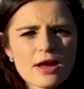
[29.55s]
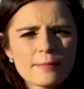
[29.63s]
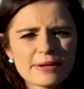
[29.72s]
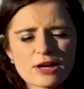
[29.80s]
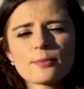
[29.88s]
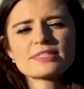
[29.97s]

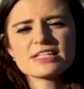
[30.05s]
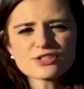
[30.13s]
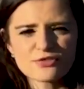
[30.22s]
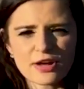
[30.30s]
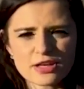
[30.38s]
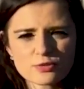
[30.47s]
but he hopes
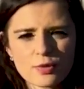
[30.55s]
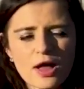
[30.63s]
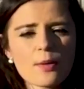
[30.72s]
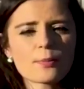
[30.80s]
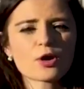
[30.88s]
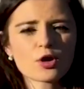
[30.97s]
each of us will
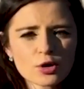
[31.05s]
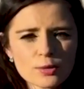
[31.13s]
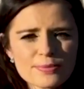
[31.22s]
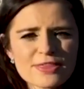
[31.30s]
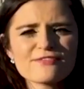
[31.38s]
help curb